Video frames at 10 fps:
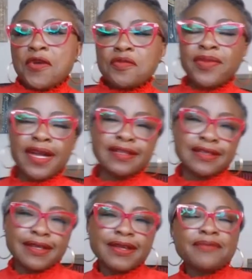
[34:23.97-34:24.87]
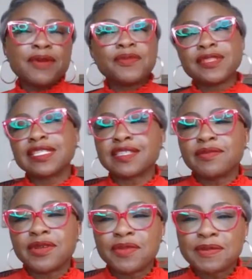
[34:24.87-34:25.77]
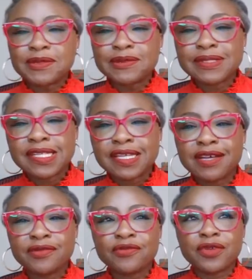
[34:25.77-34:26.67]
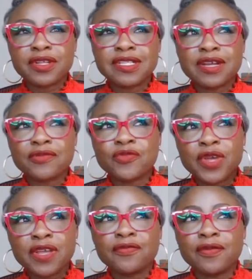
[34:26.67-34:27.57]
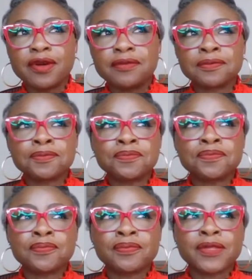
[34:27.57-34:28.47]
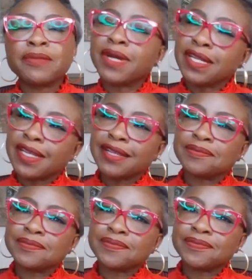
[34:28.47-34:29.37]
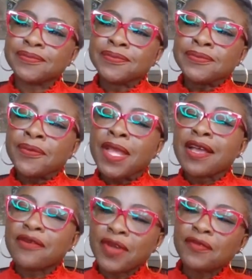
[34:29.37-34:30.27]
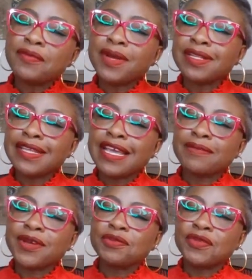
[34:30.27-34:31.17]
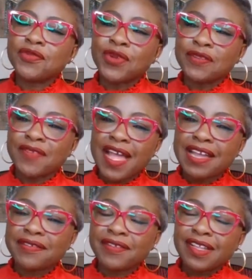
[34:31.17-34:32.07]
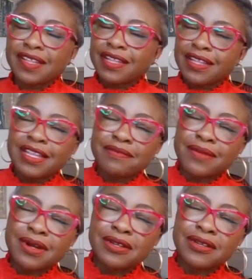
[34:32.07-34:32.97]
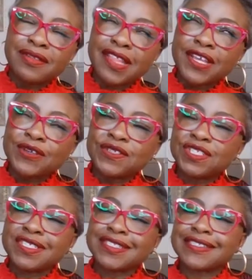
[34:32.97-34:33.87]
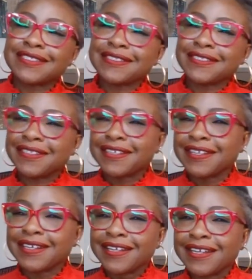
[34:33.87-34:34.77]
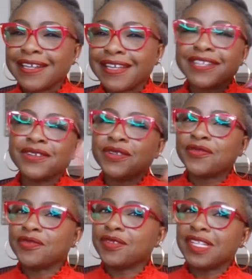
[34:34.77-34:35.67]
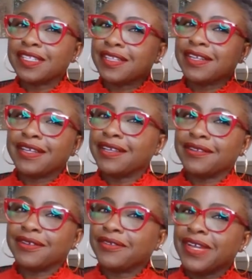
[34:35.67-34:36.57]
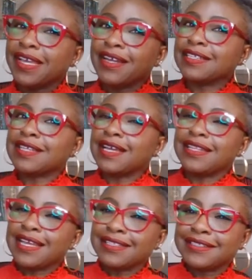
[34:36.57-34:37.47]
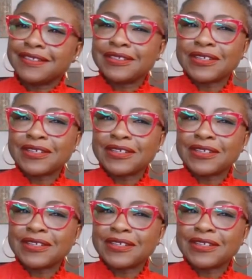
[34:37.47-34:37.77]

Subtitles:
But my birthday's coming up, people. A week from Monday. A week from Monday, I'm going to be 45. I'm well alone. Thank you, Jesus. Ignore the gray hair. It's highlights.